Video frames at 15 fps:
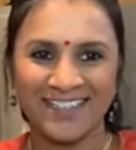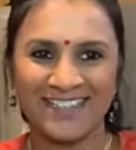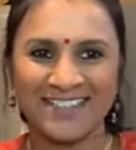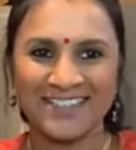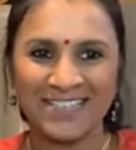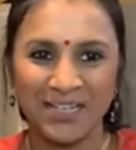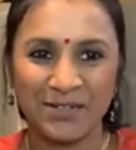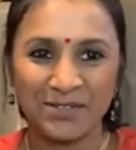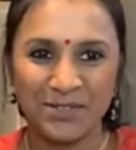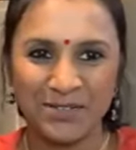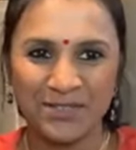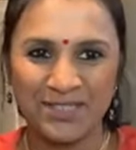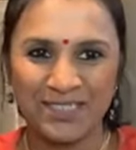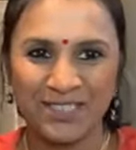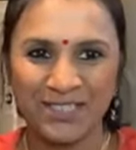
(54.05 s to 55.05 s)
sourdough
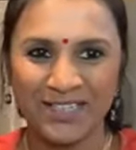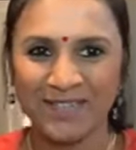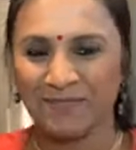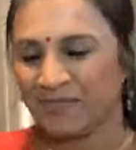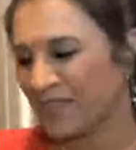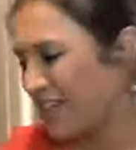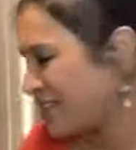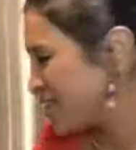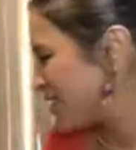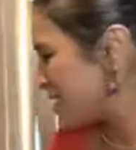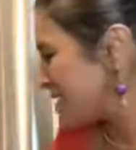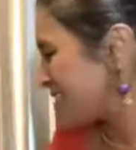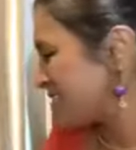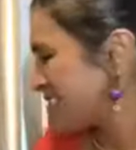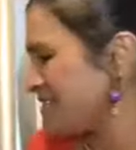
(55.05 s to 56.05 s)
starter. I
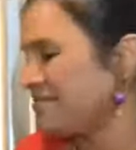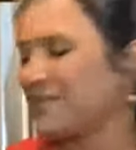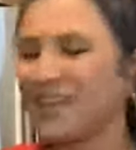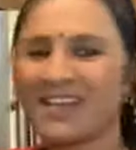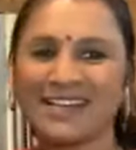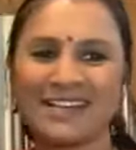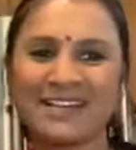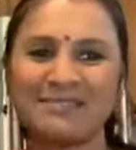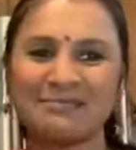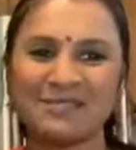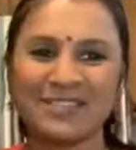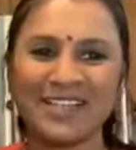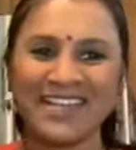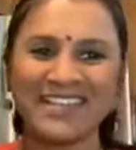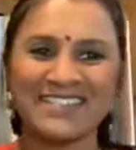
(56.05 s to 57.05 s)
just made a couple
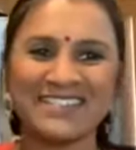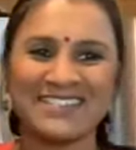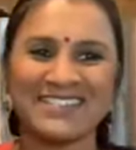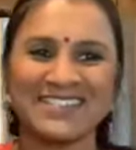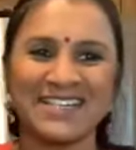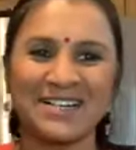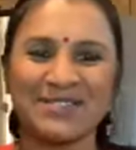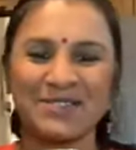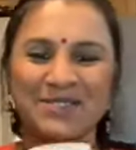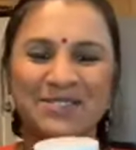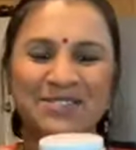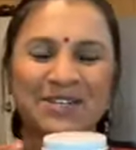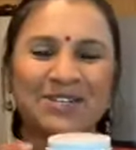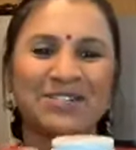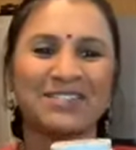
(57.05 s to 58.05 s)
extra sourdough
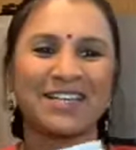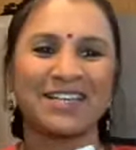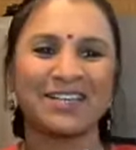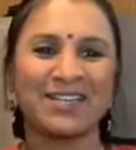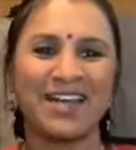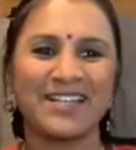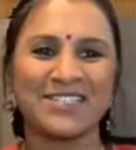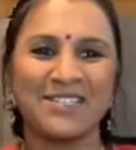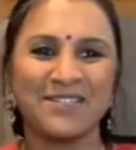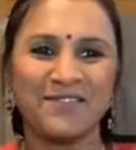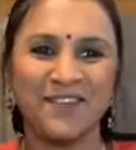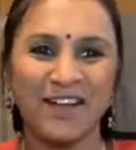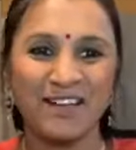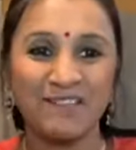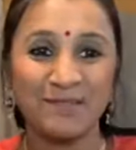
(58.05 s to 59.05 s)
starters. I got actually
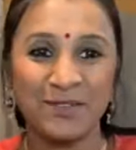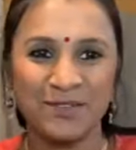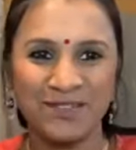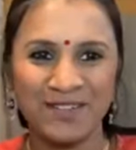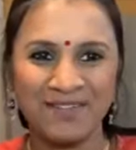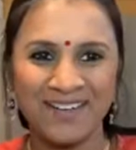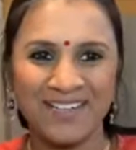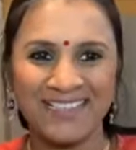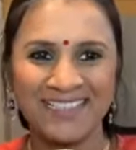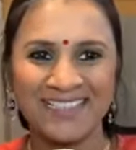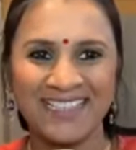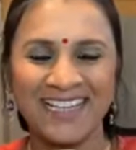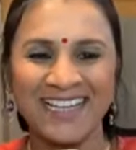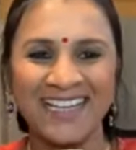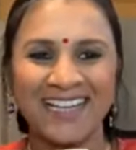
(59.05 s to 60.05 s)
5 more requests
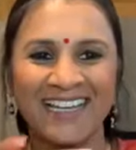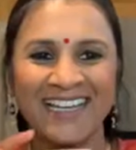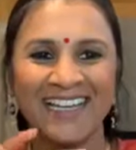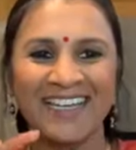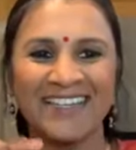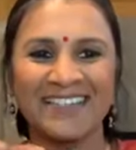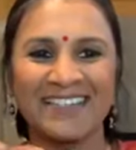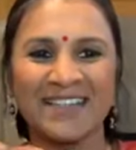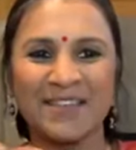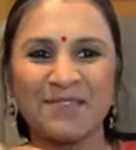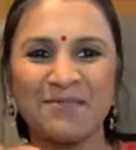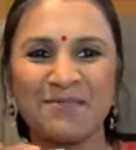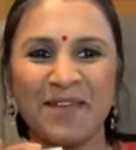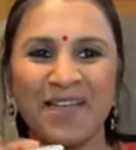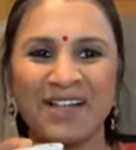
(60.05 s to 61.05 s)
in the
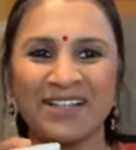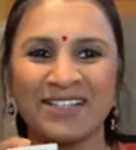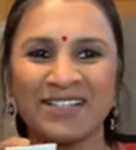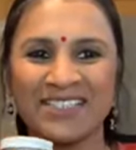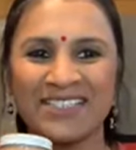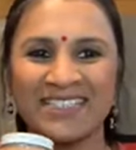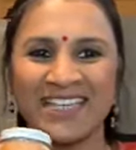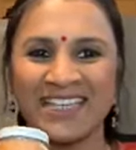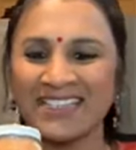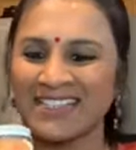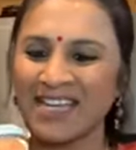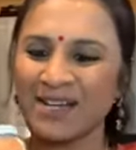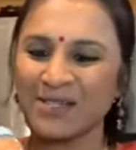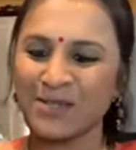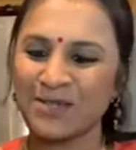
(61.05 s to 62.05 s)
mail to send
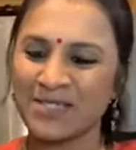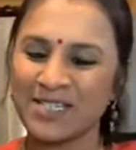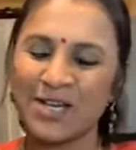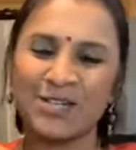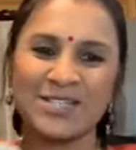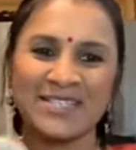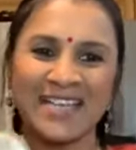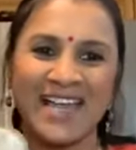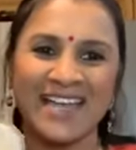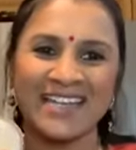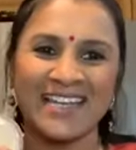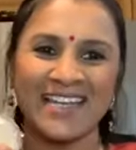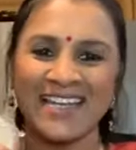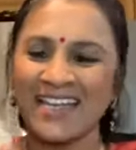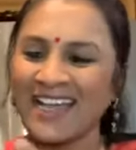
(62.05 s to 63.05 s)
sourdough starters. And
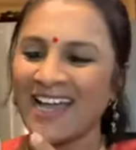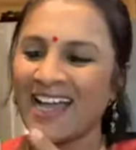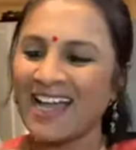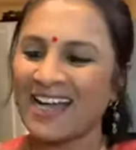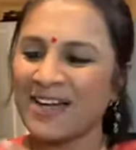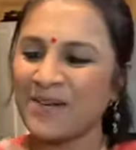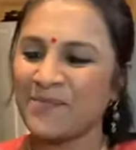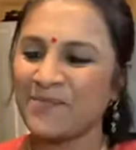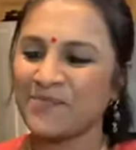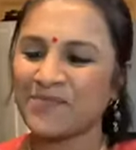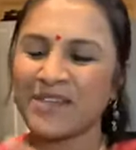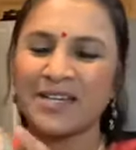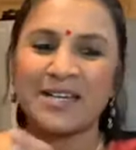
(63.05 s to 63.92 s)
a